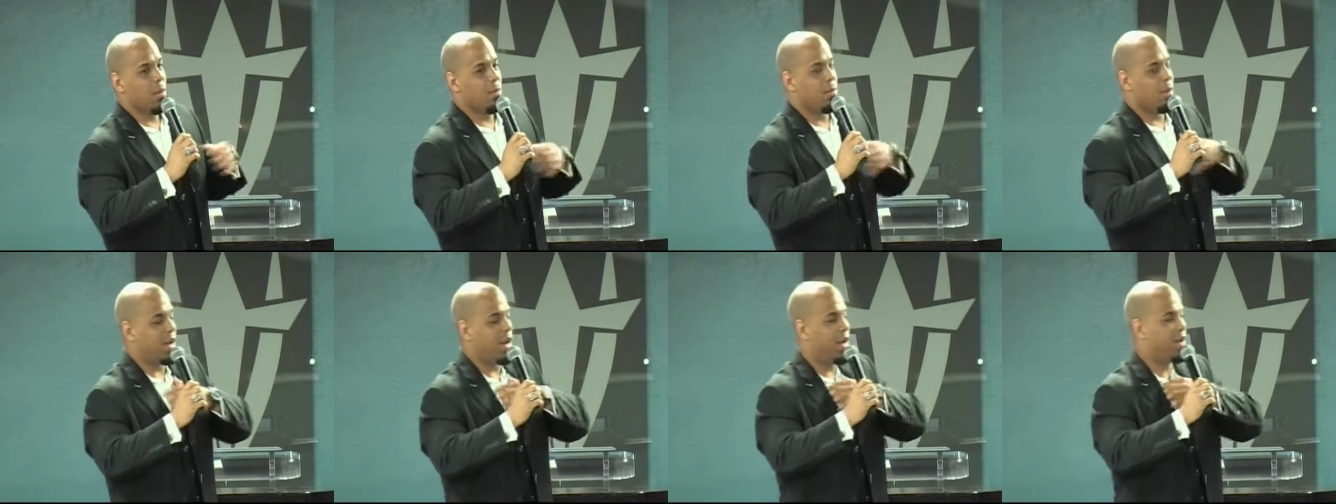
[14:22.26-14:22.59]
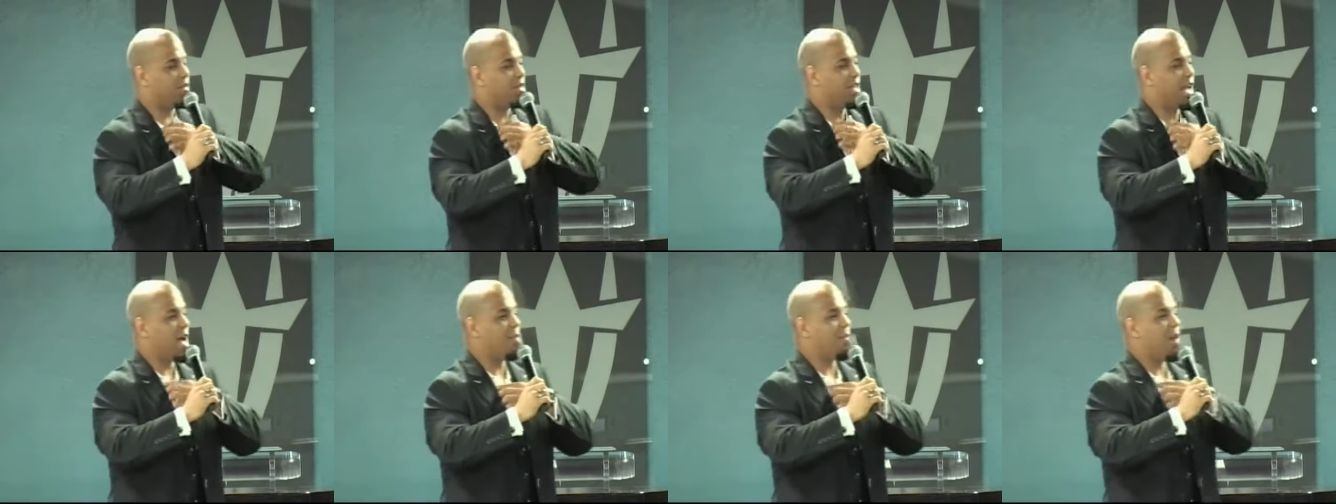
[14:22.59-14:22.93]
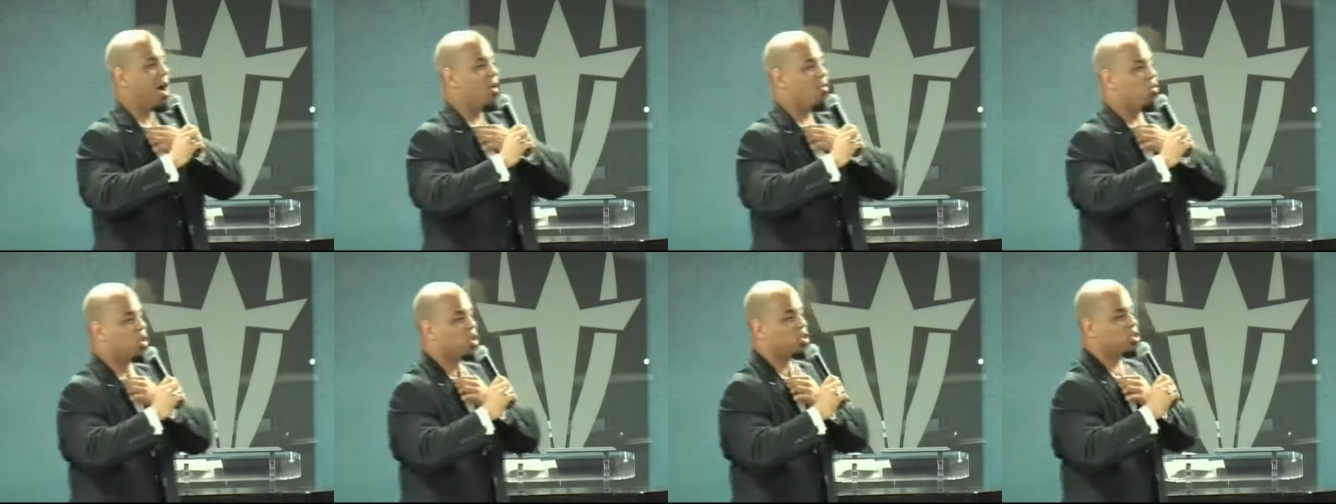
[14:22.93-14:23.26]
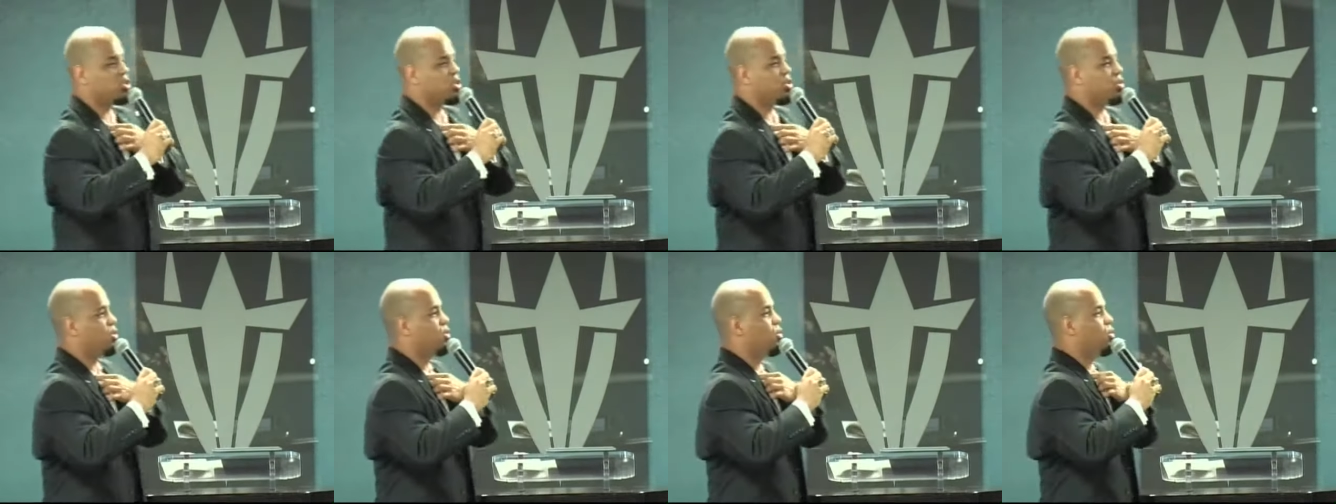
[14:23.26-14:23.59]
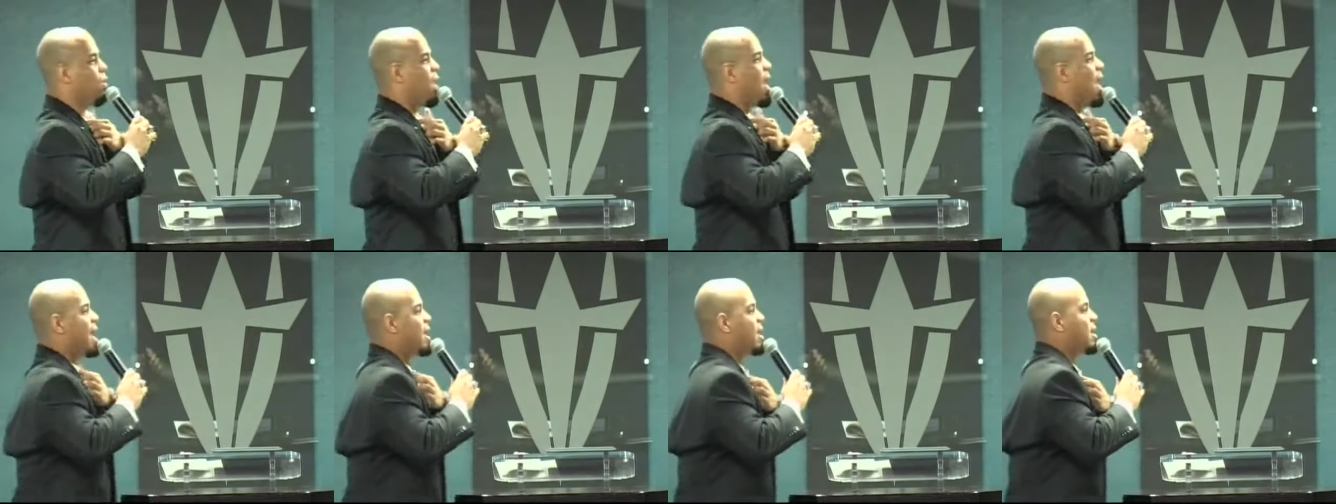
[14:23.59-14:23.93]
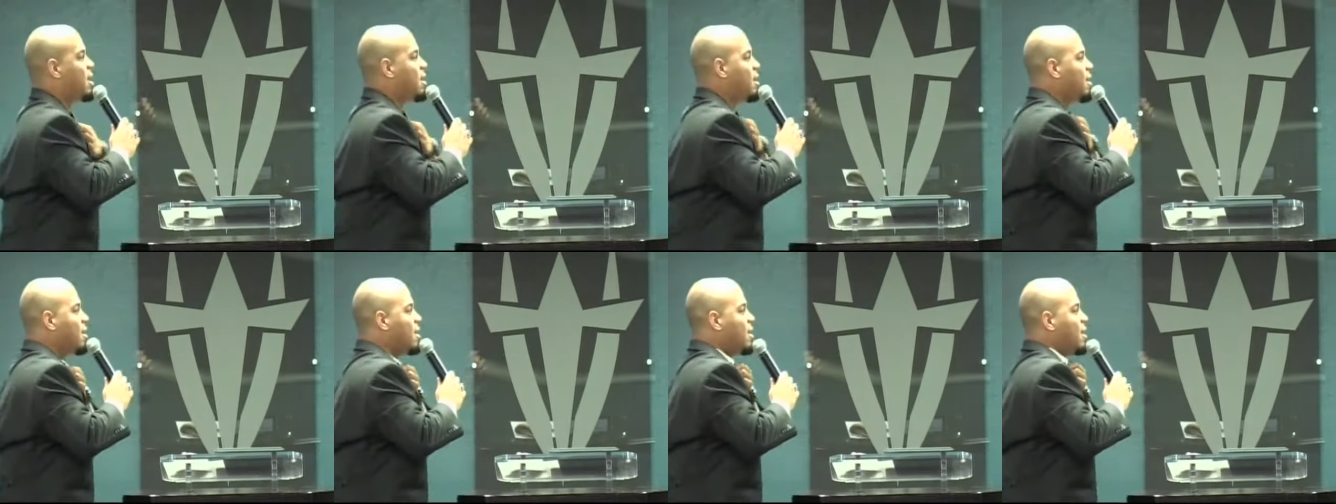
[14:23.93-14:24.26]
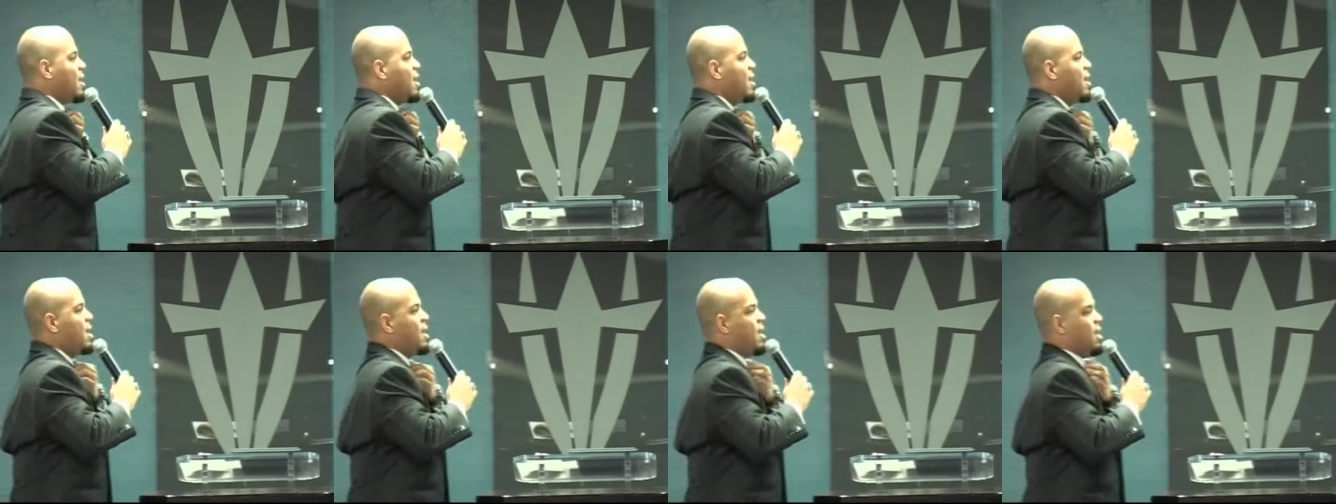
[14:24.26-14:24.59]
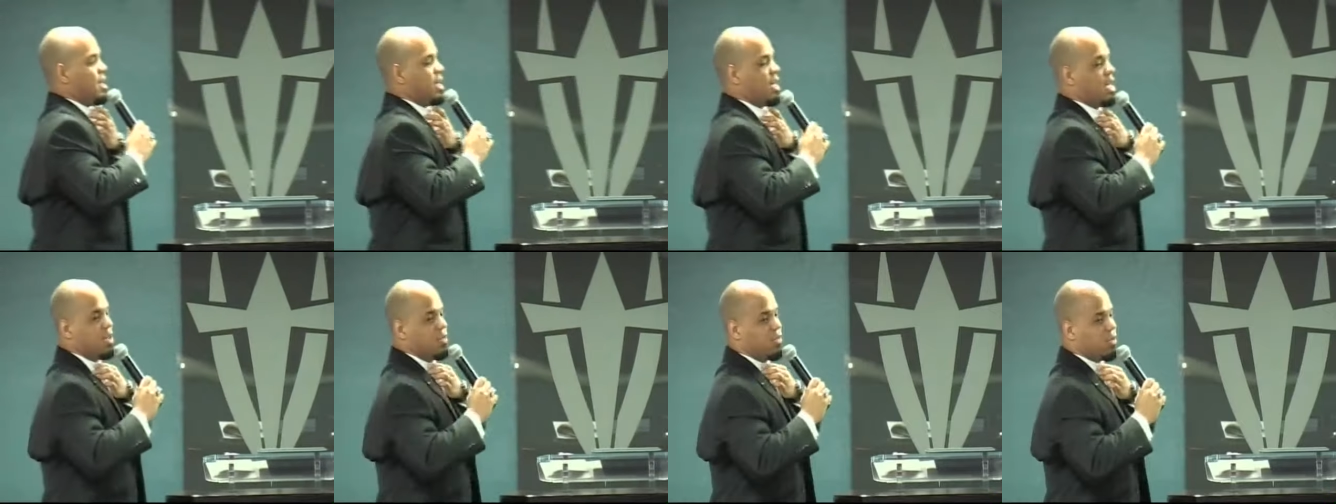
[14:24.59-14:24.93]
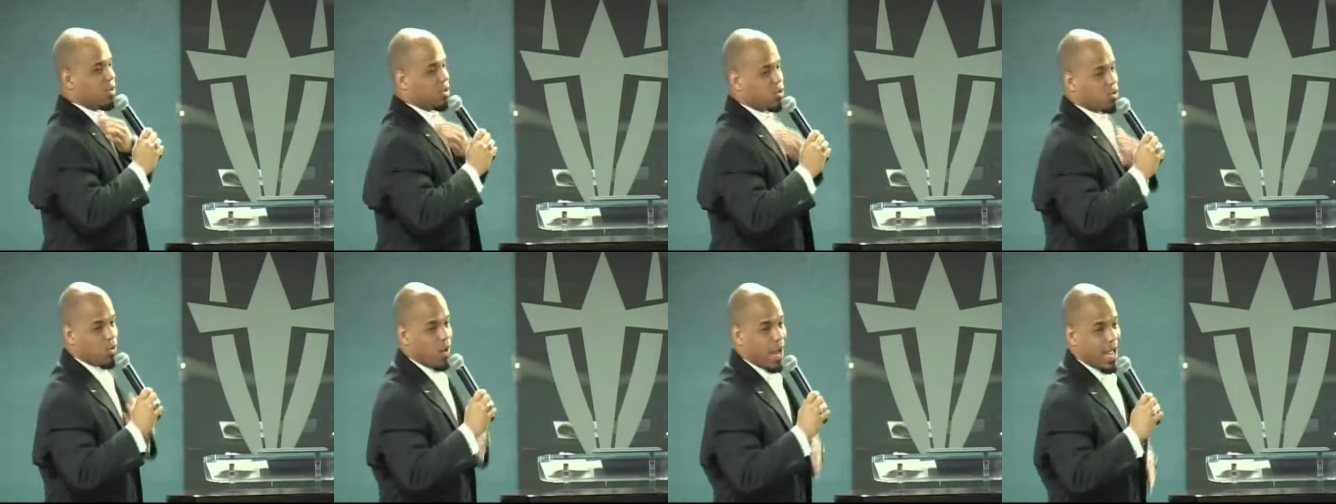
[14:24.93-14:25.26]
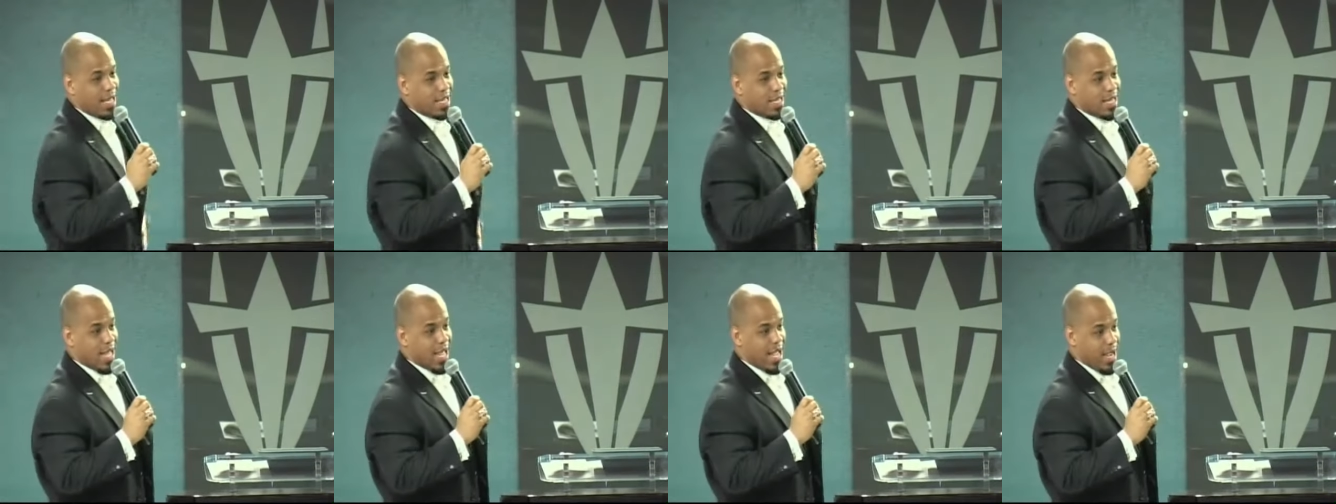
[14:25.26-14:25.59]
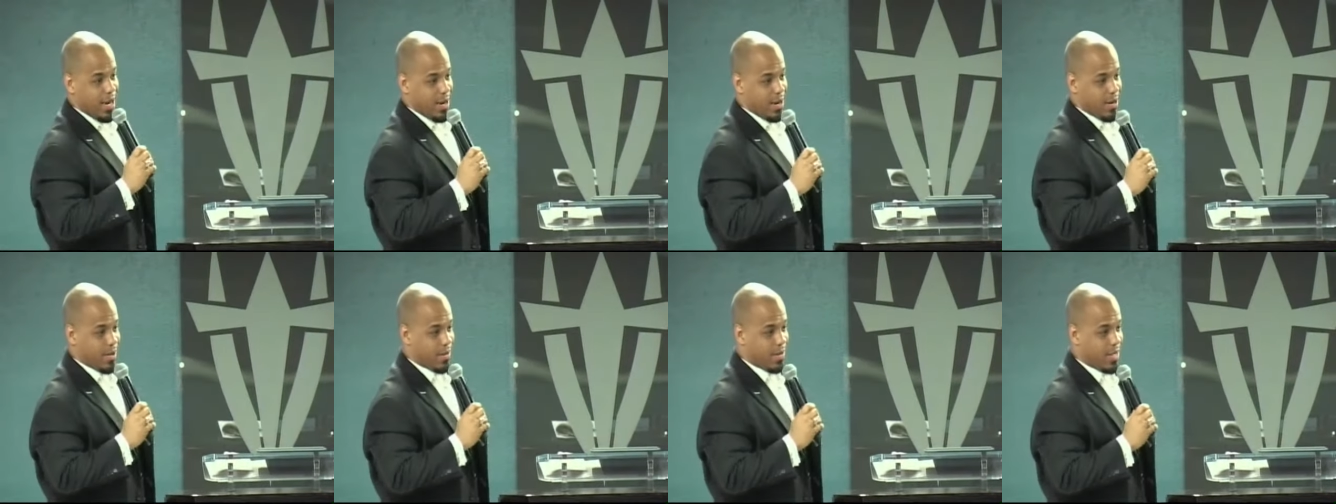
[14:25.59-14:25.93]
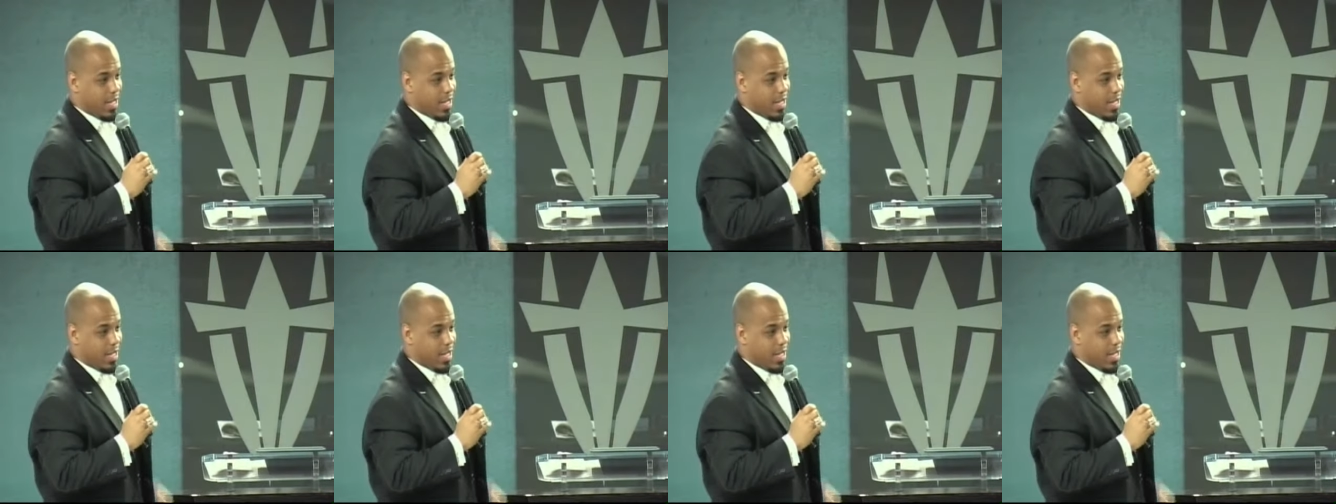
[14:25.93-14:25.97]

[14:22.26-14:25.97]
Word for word: but every time I wish to do right, evil's right there.